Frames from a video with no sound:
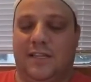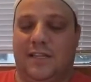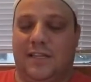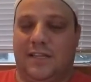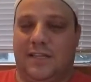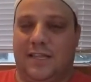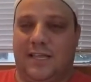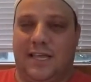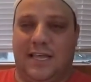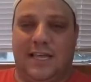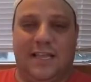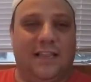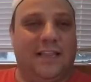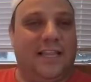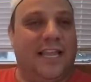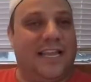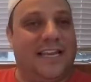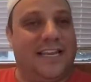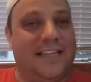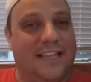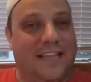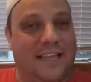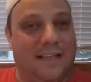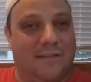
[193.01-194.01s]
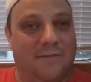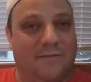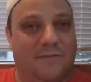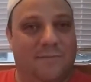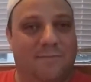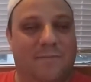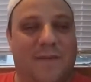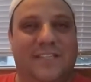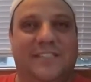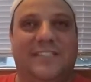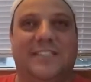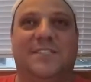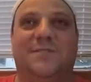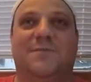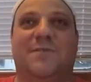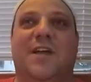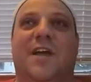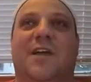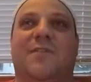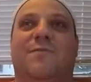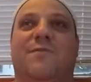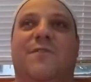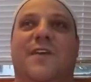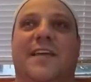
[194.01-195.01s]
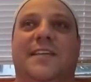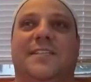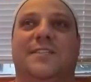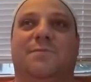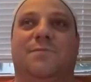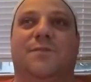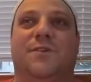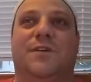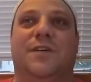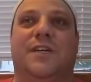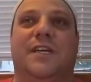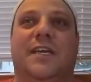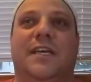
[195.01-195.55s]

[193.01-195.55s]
the lady that messaged me on Facebook.